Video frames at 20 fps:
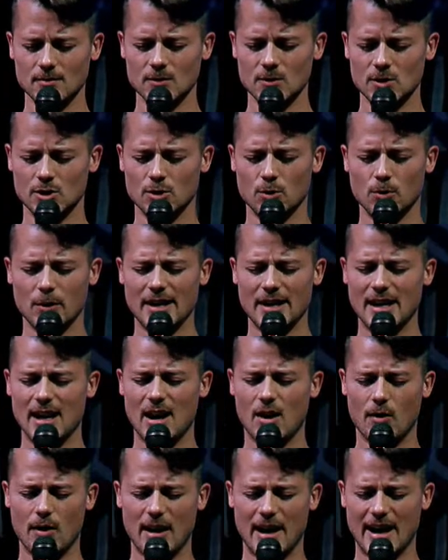So, right
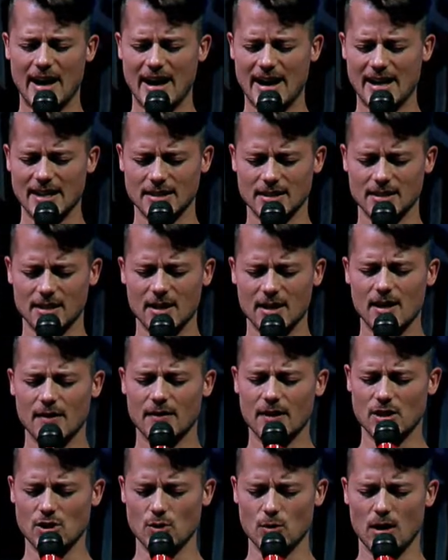now, I ask
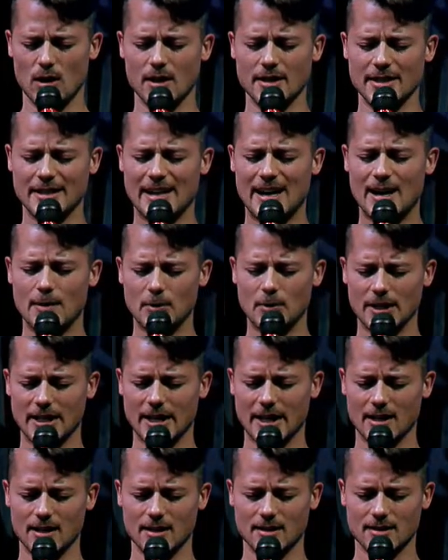that you
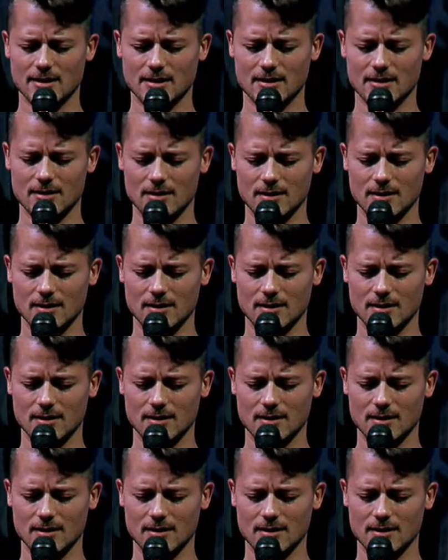uncomplicate us.